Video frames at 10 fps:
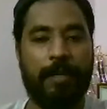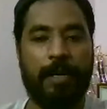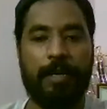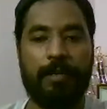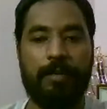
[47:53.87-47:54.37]

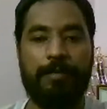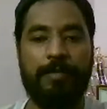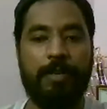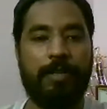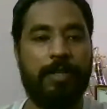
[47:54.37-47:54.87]
and if
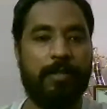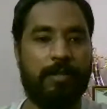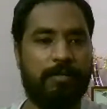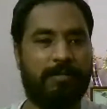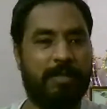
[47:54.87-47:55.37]
you're here,
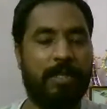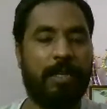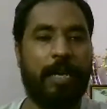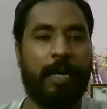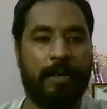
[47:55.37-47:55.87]
just hit a
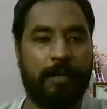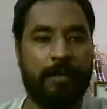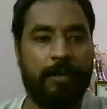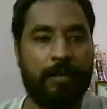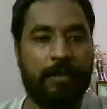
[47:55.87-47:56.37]
like
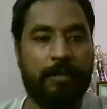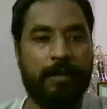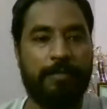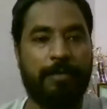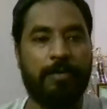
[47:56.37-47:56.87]

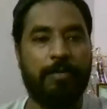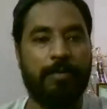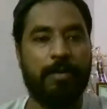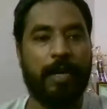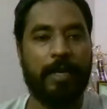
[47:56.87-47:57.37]
if you
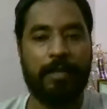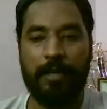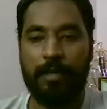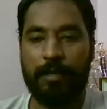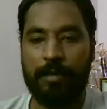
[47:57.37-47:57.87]
like
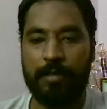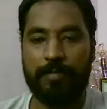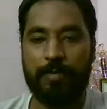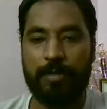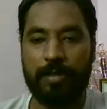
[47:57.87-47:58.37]
the
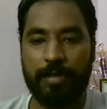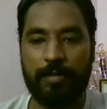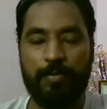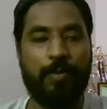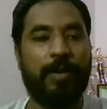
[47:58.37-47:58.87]

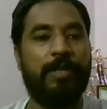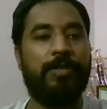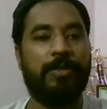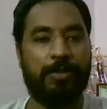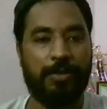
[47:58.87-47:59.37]
responses provided
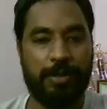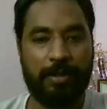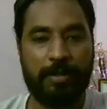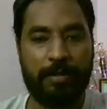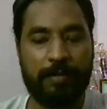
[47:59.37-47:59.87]
to your
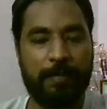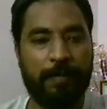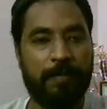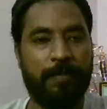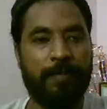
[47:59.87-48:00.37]
questions.
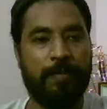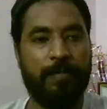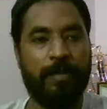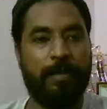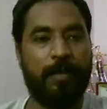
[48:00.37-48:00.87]

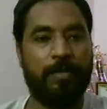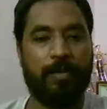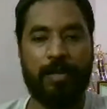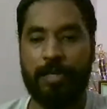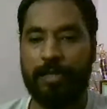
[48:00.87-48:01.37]

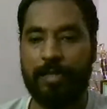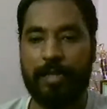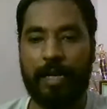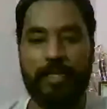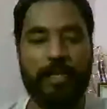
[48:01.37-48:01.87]
So that
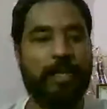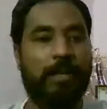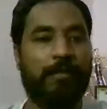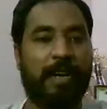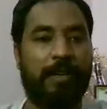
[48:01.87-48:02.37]
just adds a
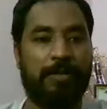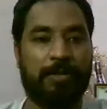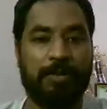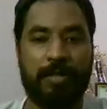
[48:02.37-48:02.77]
little value to